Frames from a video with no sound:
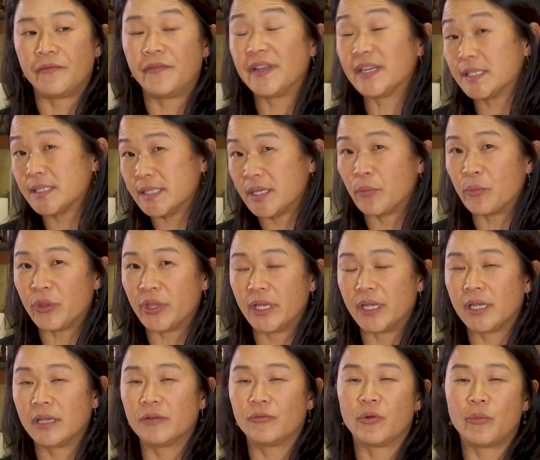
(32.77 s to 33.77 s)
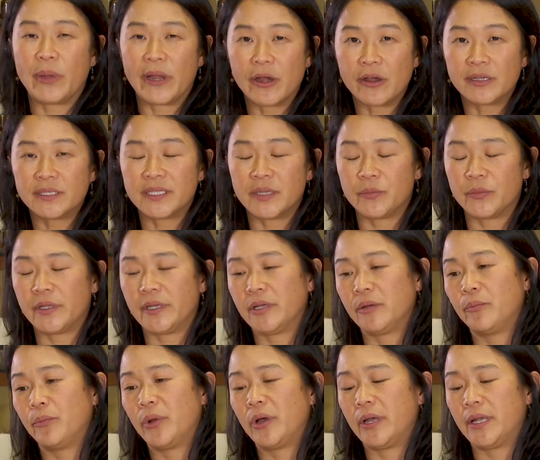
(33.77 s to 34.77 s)
fix something and repair
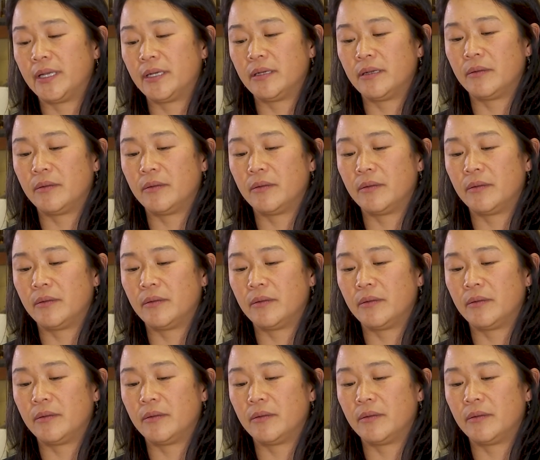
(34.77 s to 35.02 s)
something, but